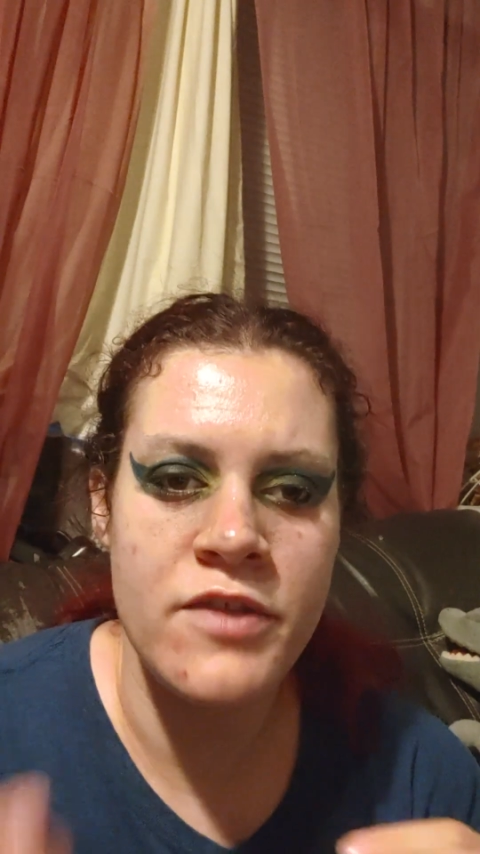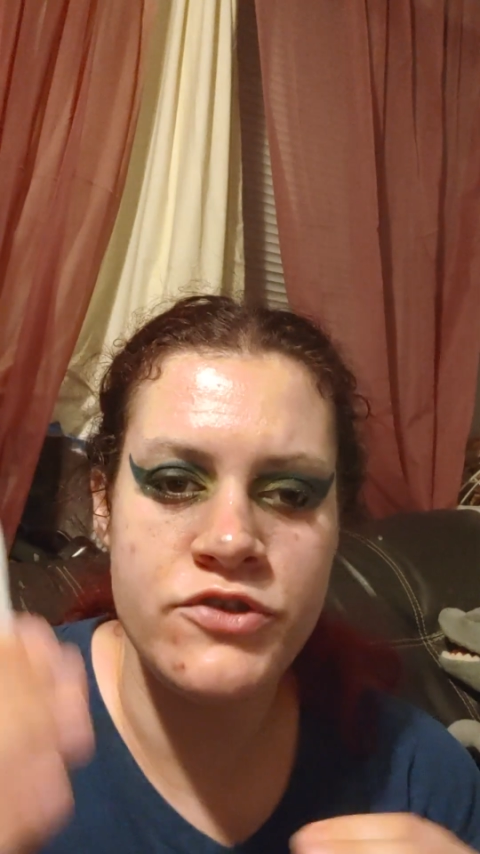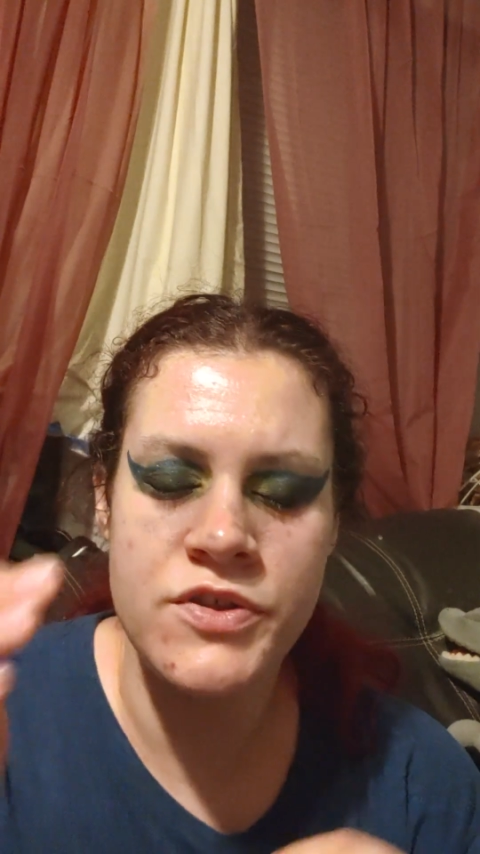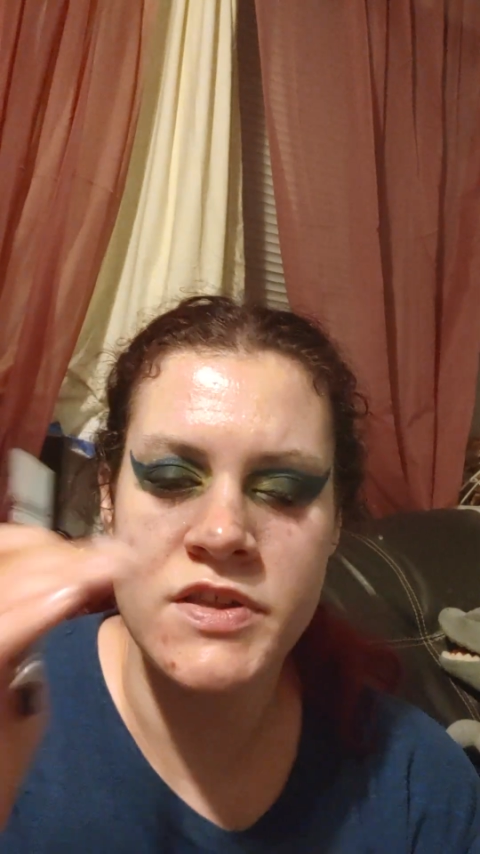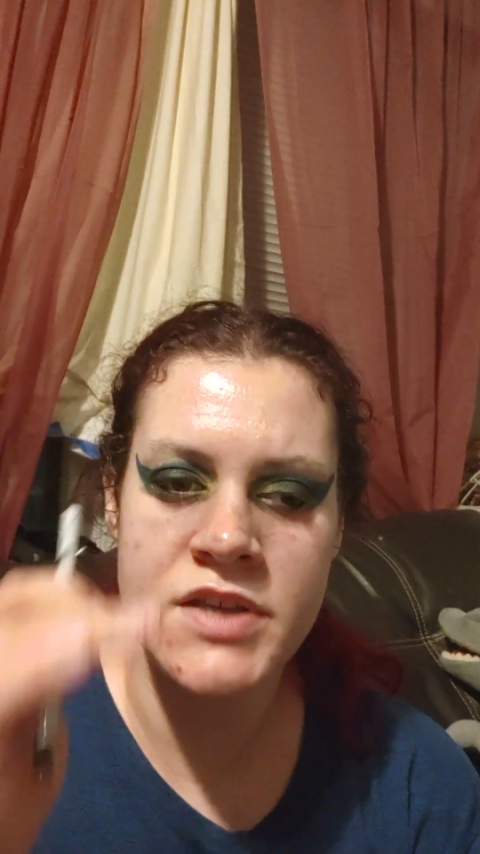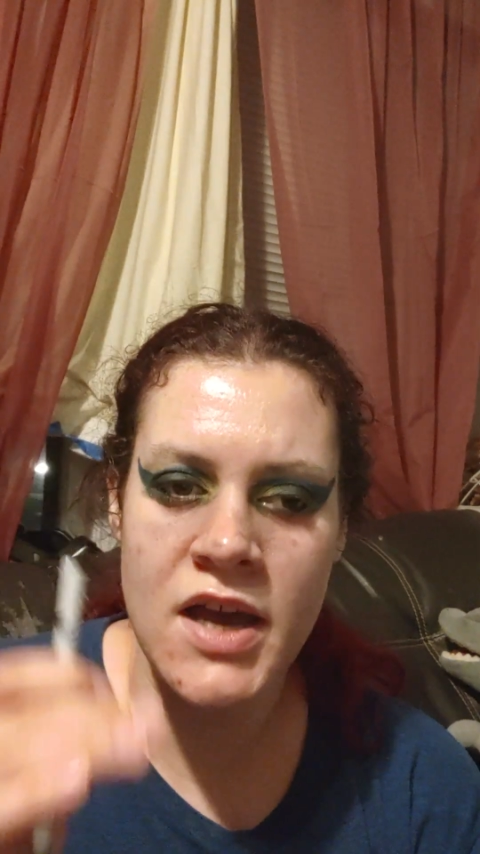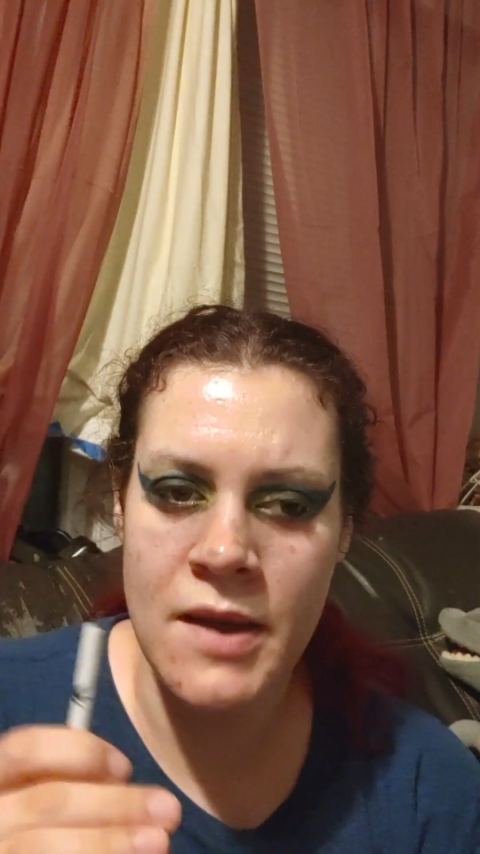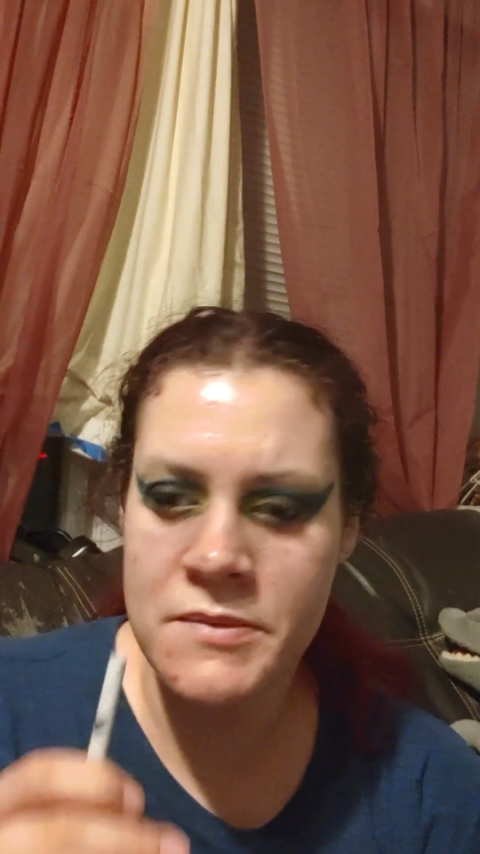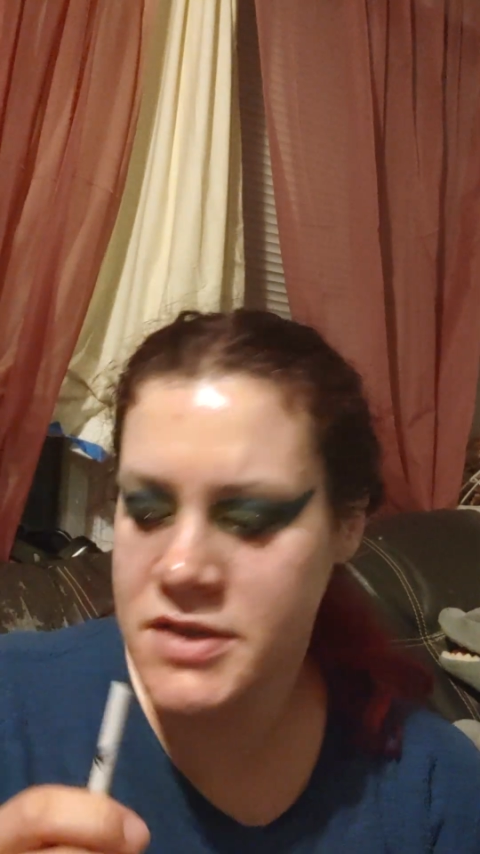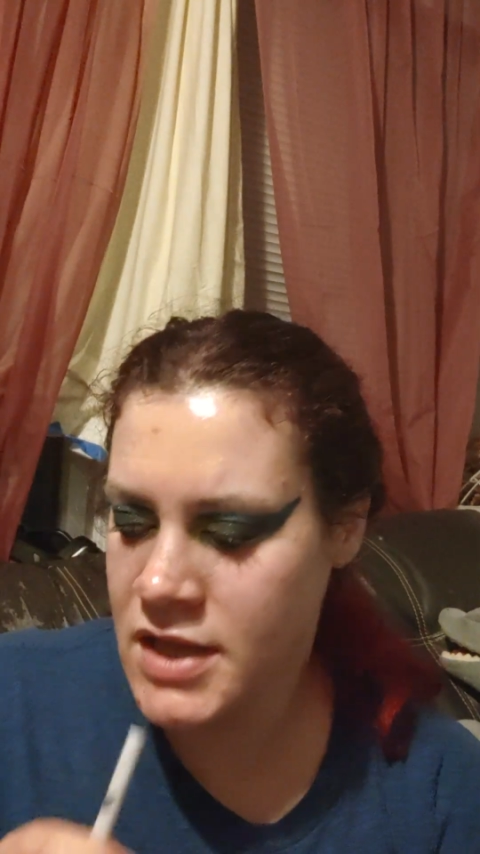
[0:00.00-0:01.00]
do the
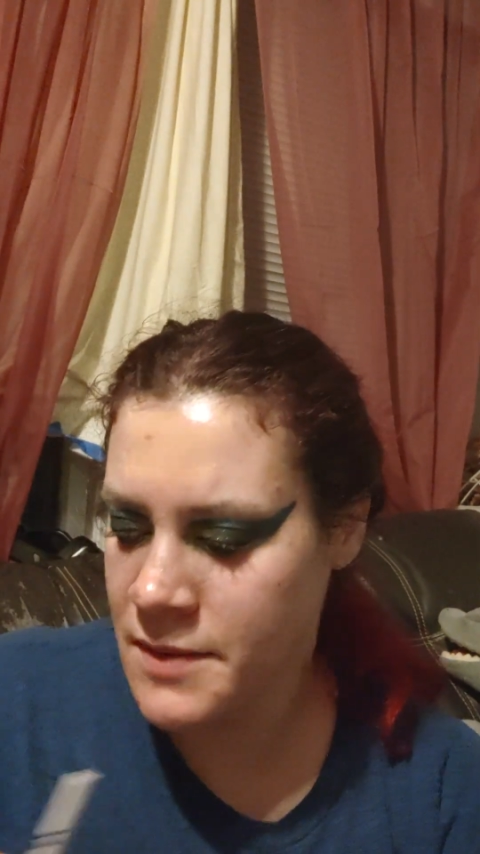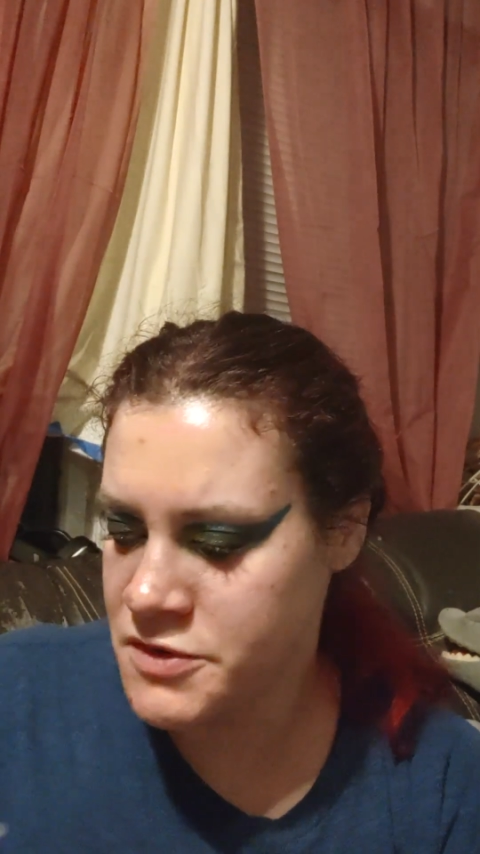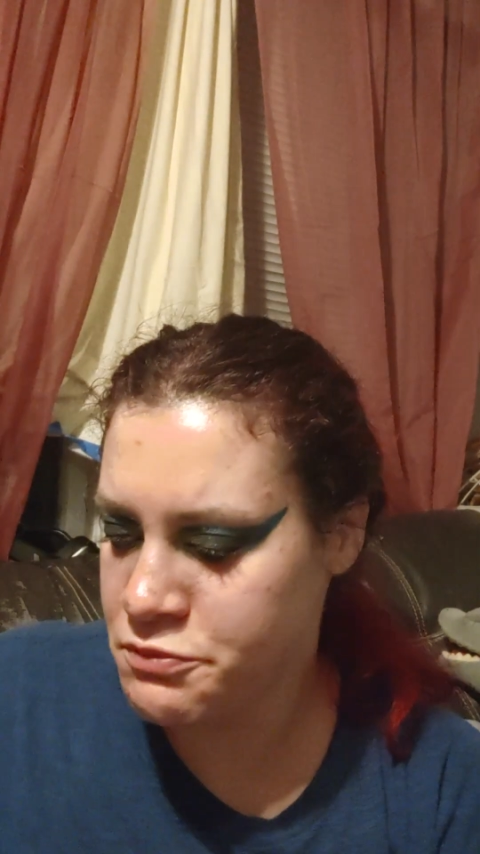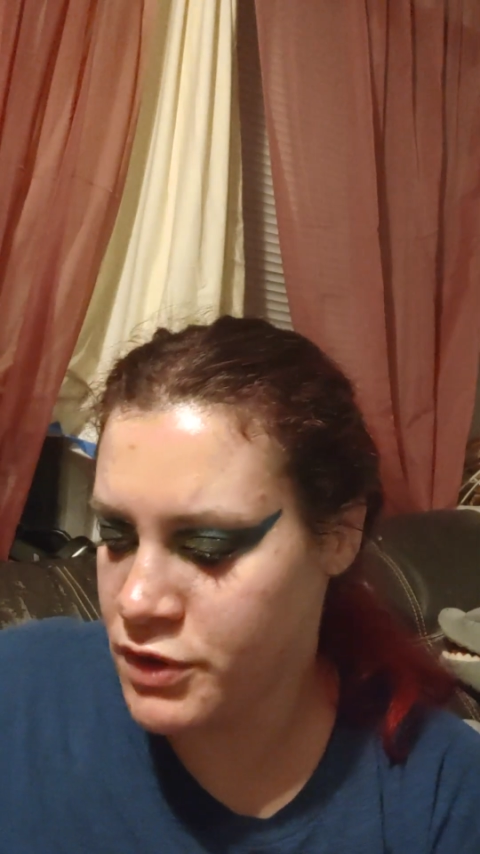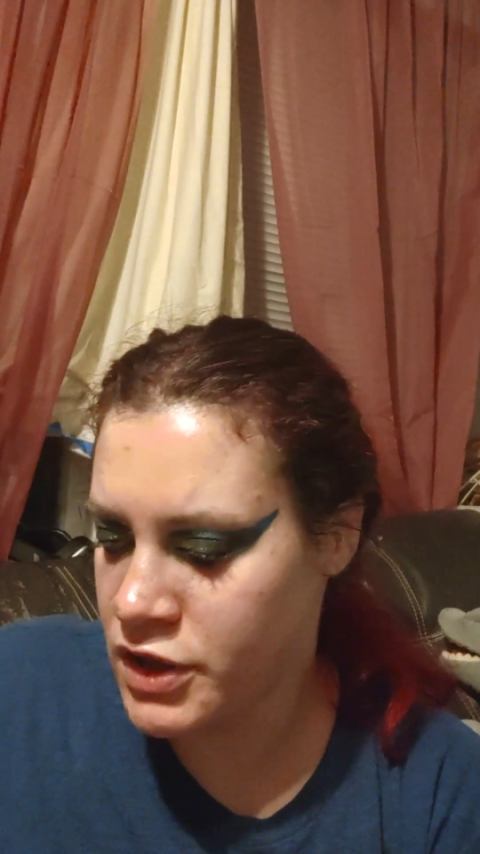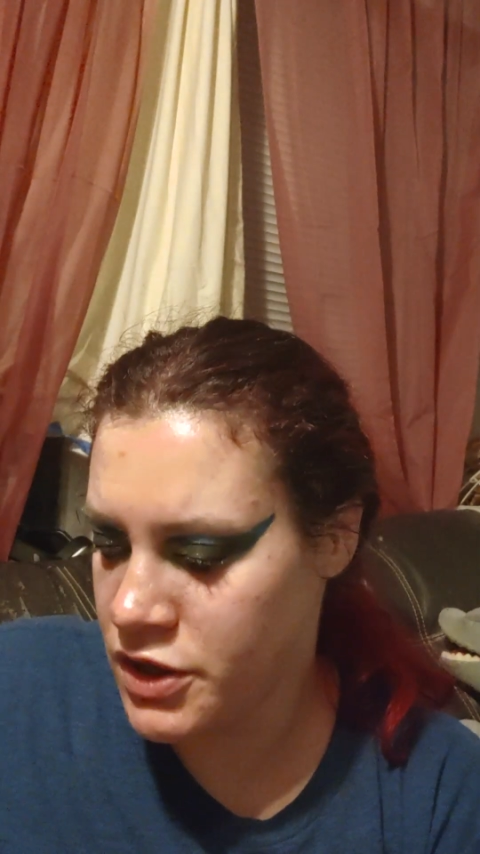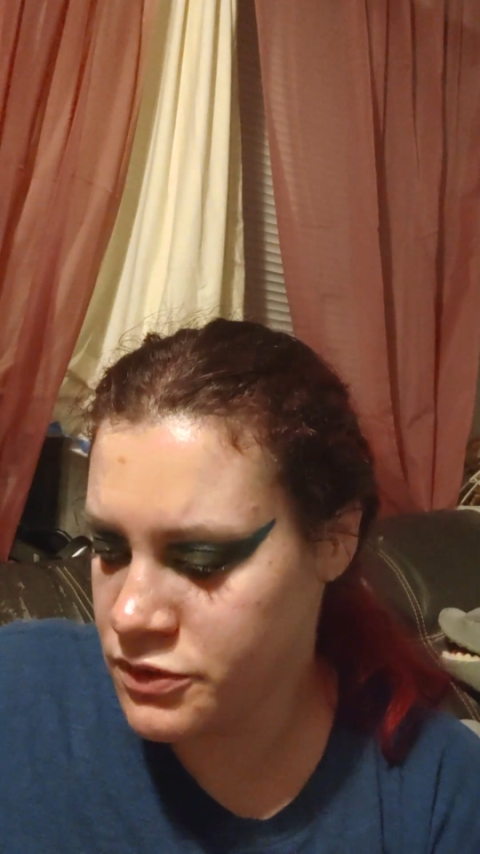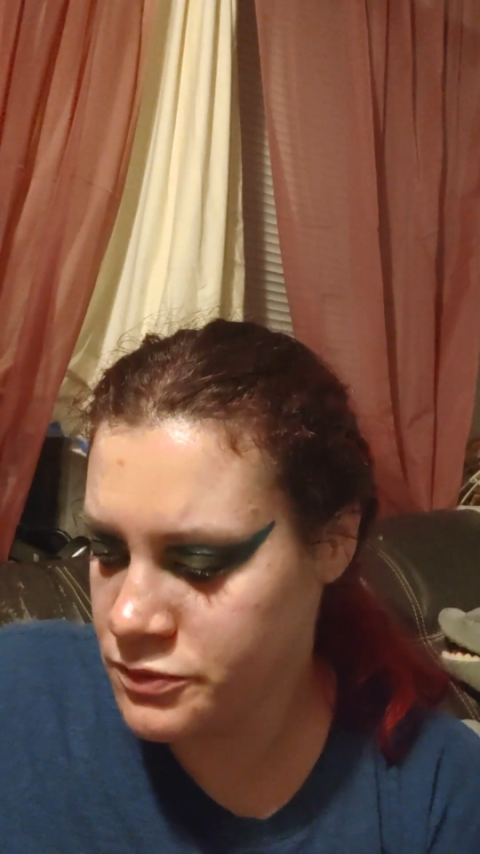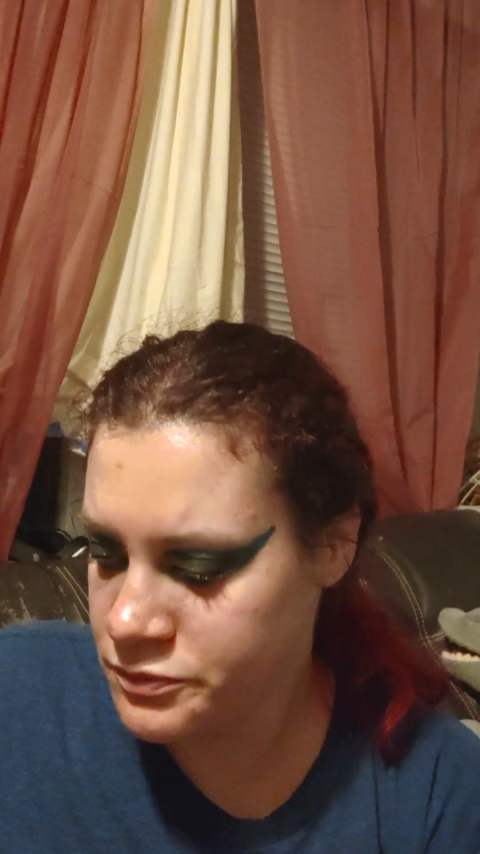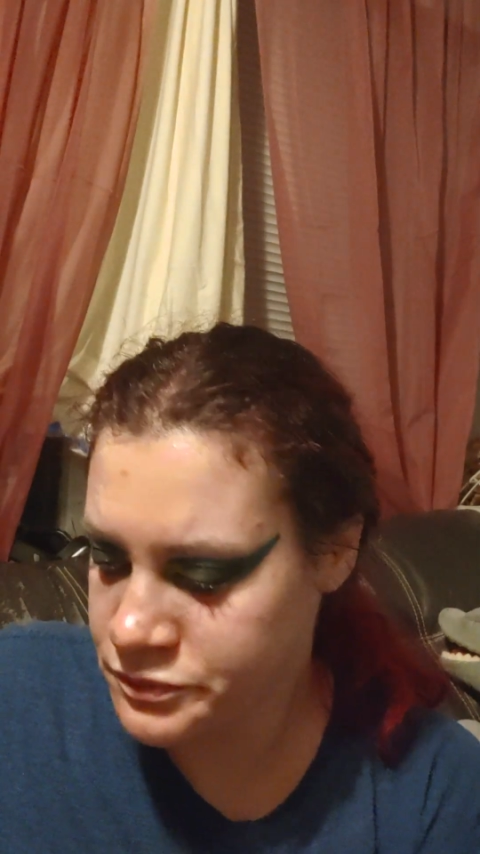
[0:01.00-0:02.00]
timestamps
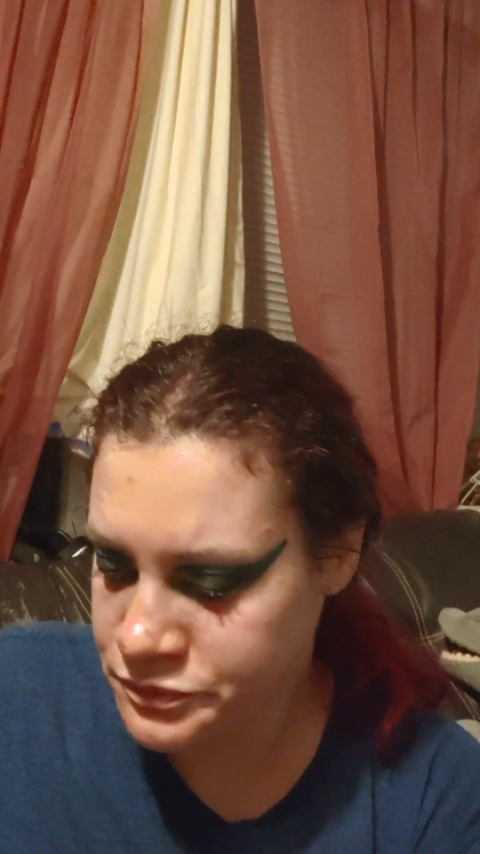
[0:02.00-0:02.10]
below.